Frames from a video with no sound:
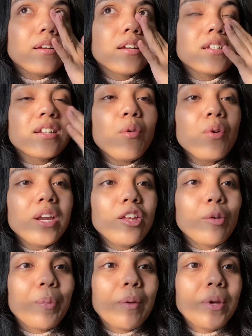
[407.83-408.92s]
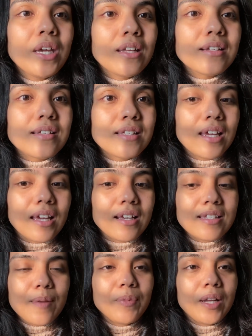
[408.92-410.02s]
showering your baby in a sink,
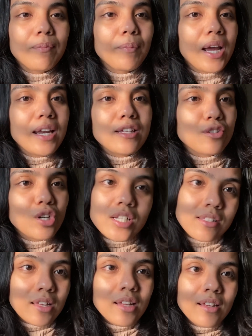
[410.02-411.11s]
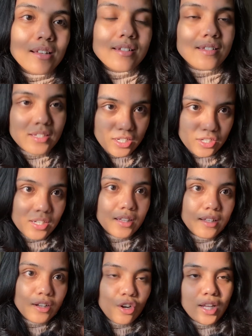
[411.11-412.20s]
except that mine is not a sink. It's actually
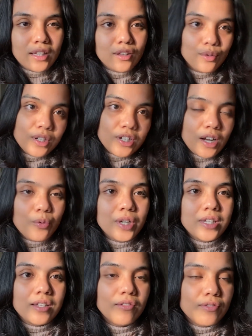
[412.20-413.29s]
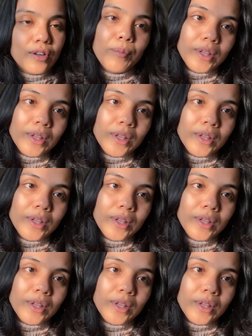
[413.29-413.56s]
connected to the shower itself.